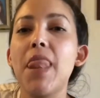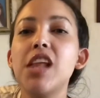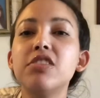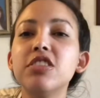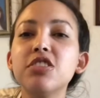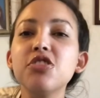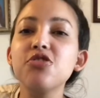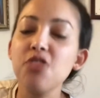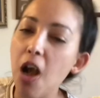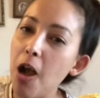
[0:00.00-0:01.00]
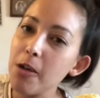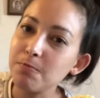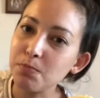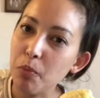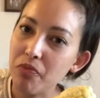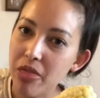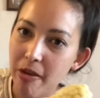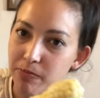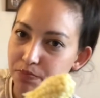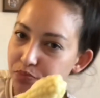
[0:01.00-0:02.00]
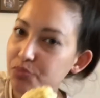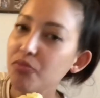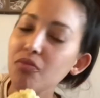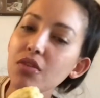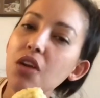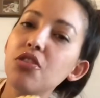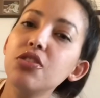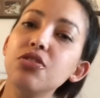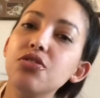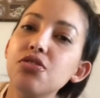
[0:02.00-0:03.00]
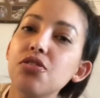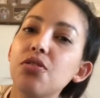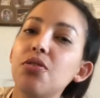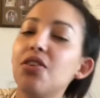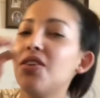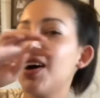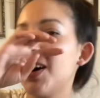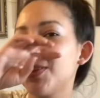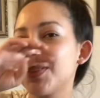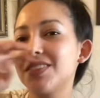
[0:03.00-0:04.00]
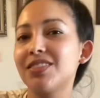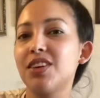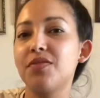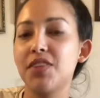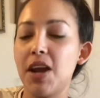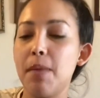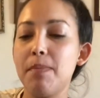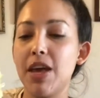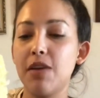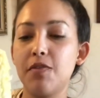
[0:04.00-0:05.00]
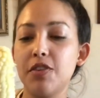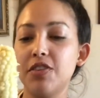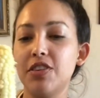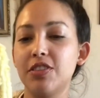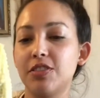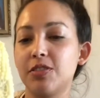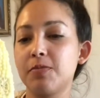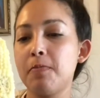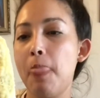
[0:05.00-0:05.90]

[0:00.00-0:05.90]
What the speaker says: This is not the usual healthy stuff that I make for this.